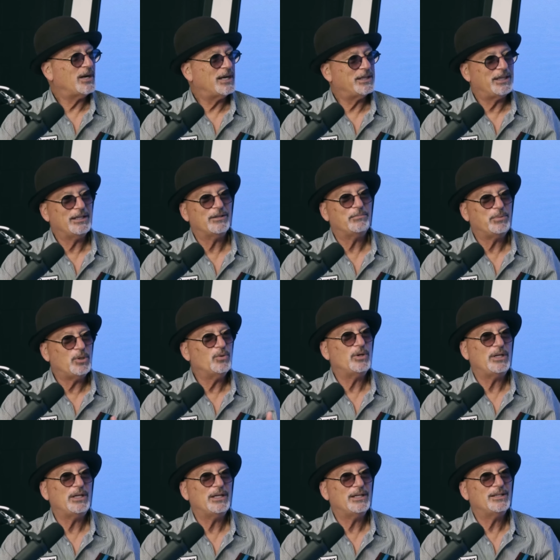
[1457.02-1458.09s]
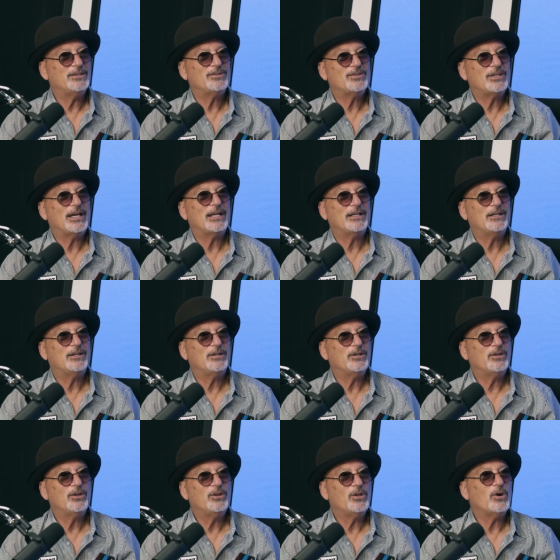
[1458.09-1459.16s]
I think the beauty is that
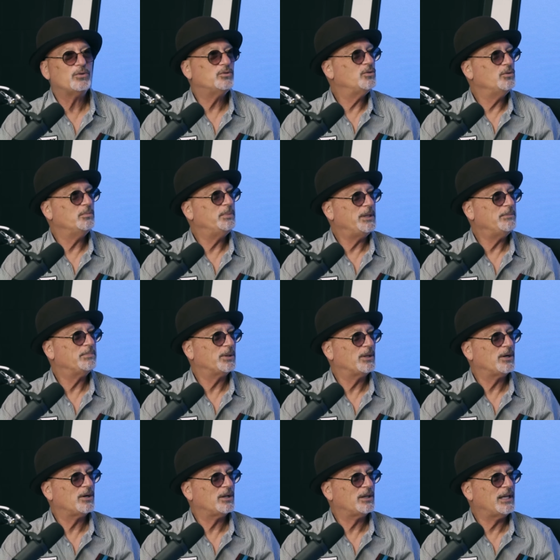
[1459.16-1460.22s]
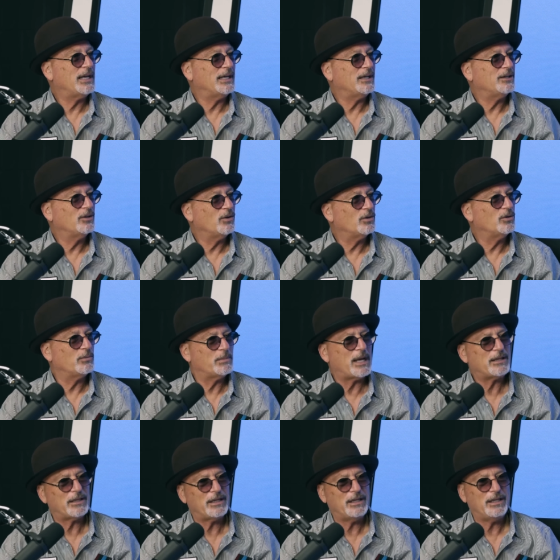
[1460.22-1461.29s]
no two people are alike. No,
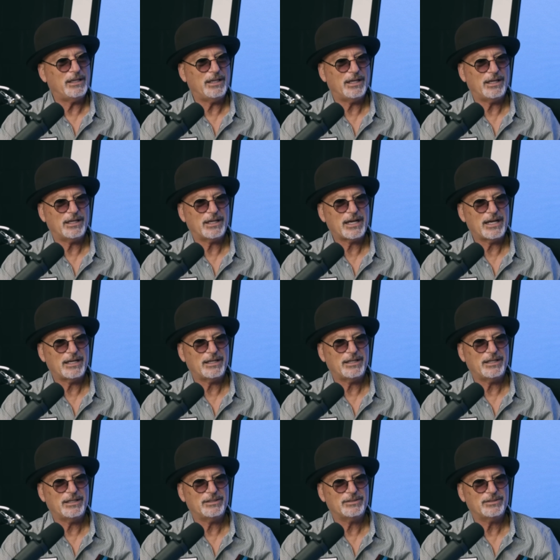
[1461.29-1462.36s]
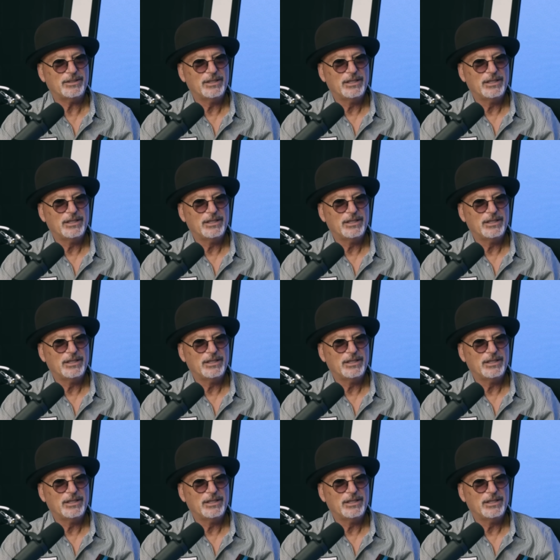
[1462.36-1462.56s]
normality uh, kind of is,